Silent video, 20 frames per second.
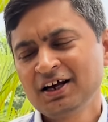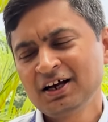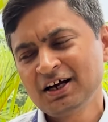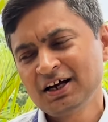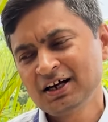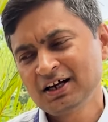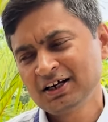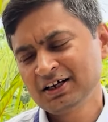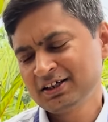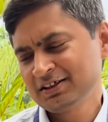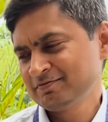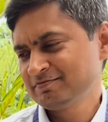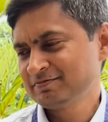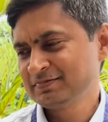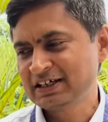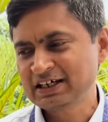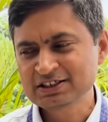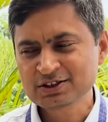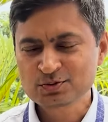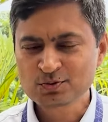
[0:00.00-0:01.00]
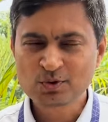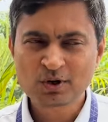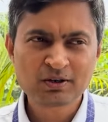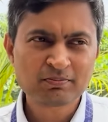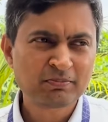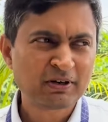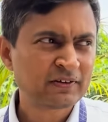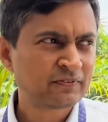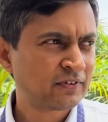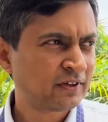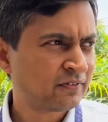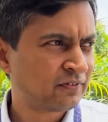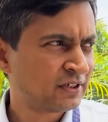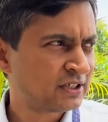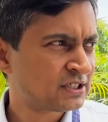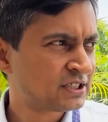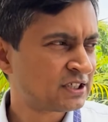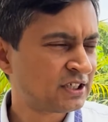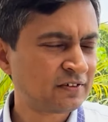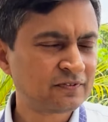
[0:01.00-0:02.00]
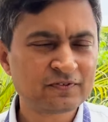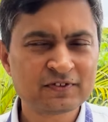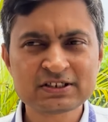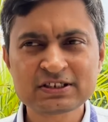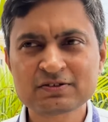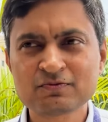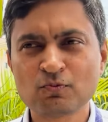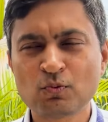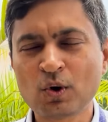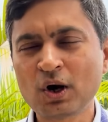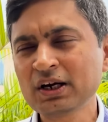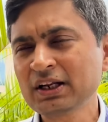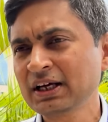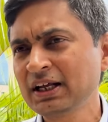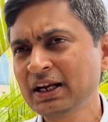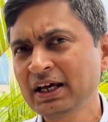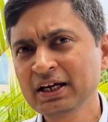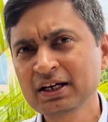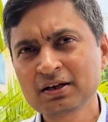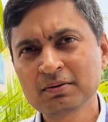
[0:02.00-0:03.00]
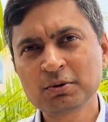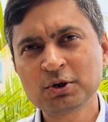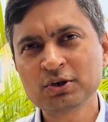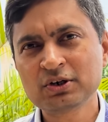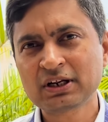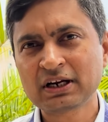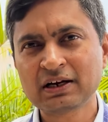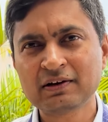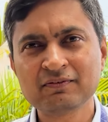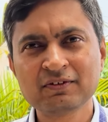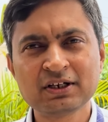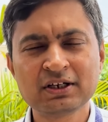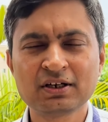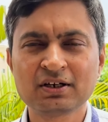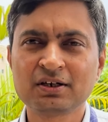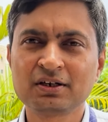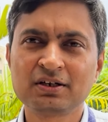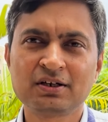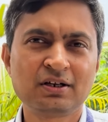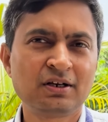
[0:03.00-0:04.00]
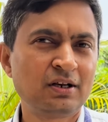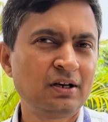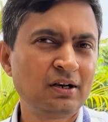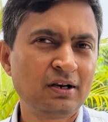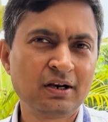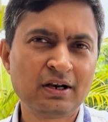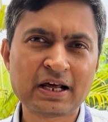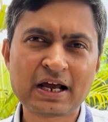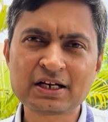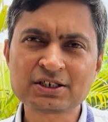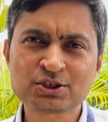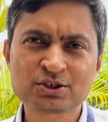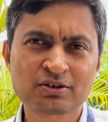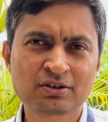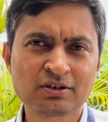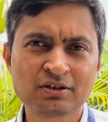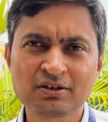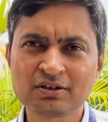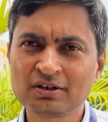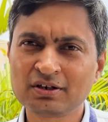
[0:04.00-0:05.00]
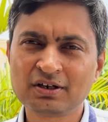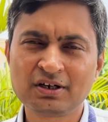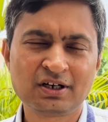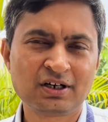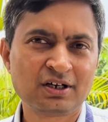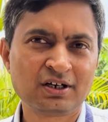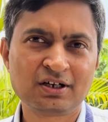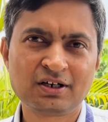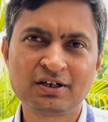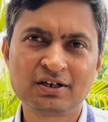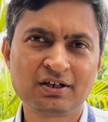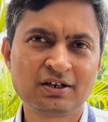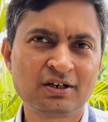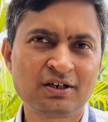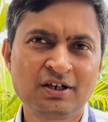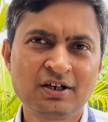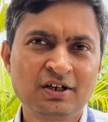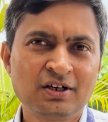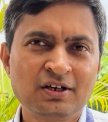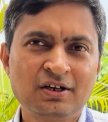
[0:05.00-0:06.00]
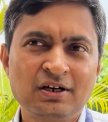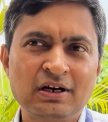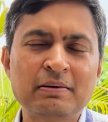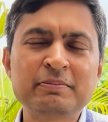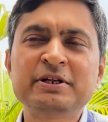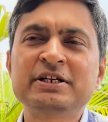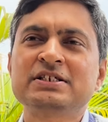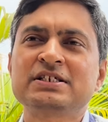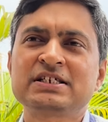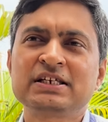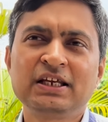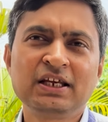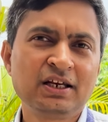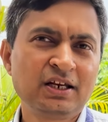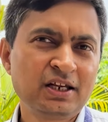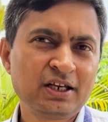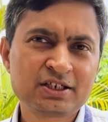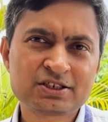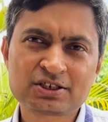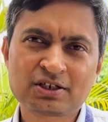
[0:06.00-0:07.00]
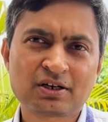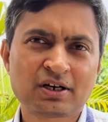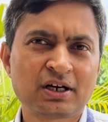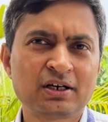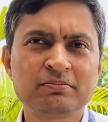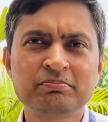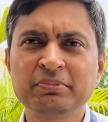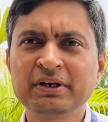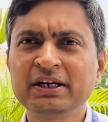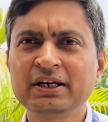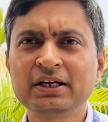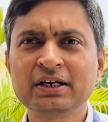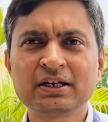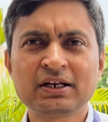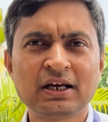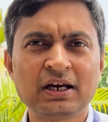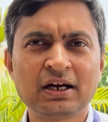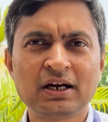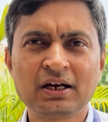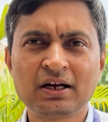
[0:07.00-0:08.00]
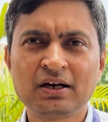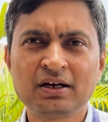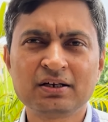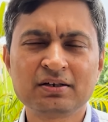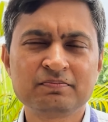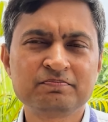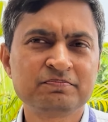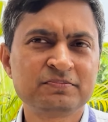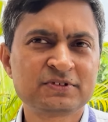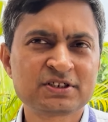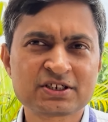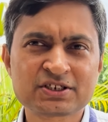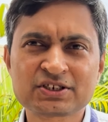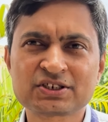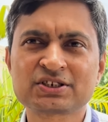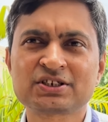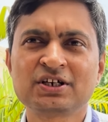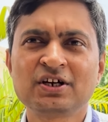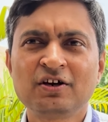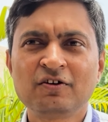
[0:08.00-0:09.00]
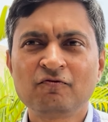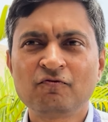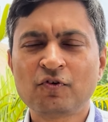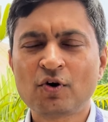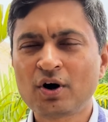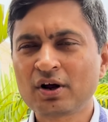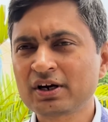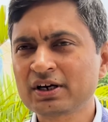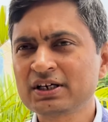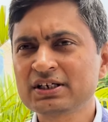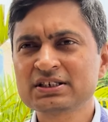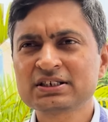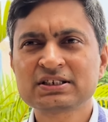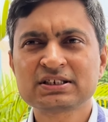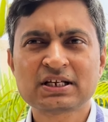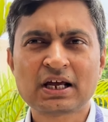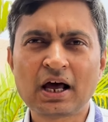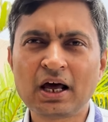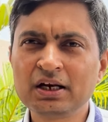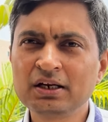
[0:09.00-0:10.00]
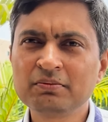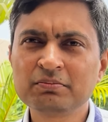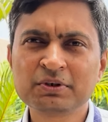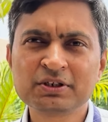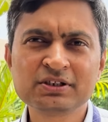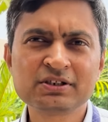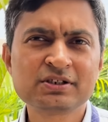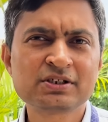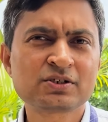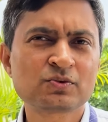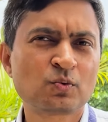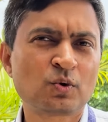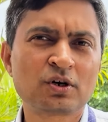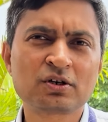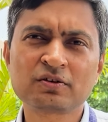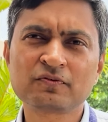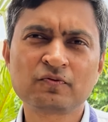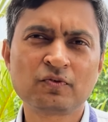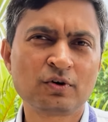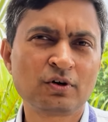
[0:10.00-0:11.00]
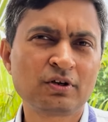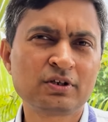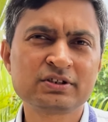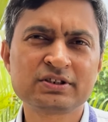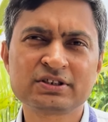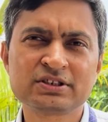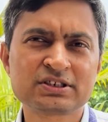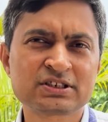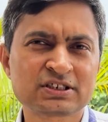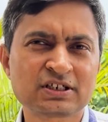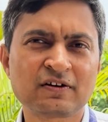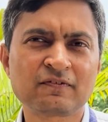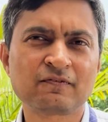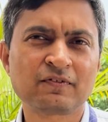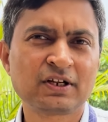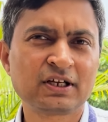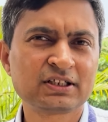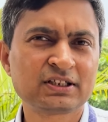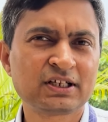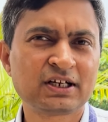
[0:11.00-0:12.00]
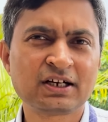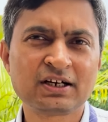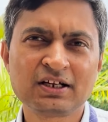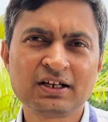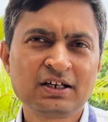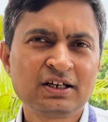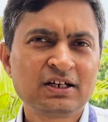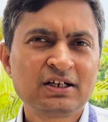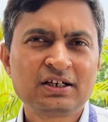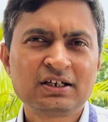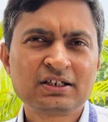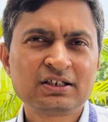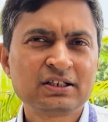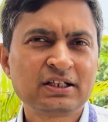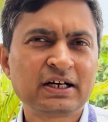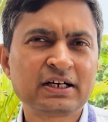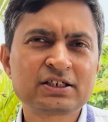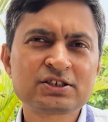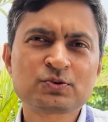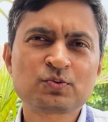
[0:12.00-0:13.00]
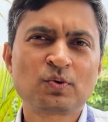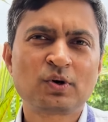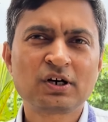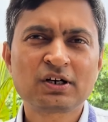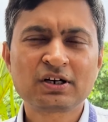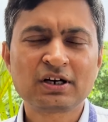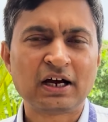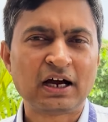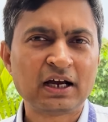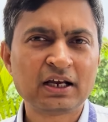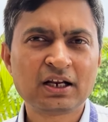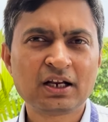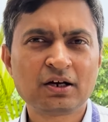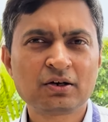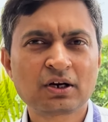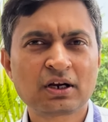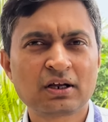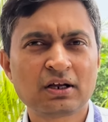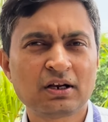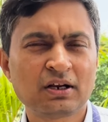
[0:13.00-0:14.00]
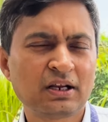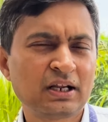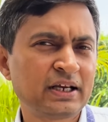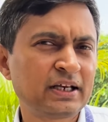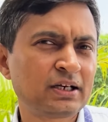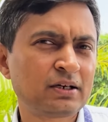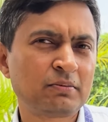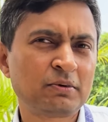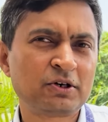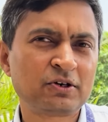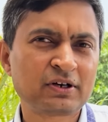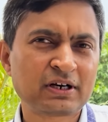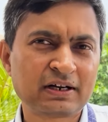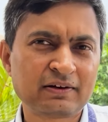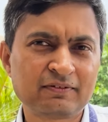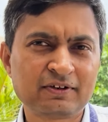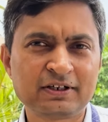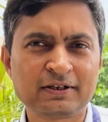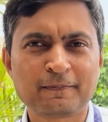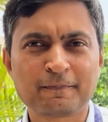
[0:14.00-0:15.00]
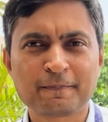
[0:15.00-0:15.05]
Uh, that's what my favorite stuff is. What I like about traveling, natural uh, I mean, seeing nature, right? Be it uh, just forests, animals, waterfalls, and stuff like that. Okay. That is what I love, uh, like about traveling.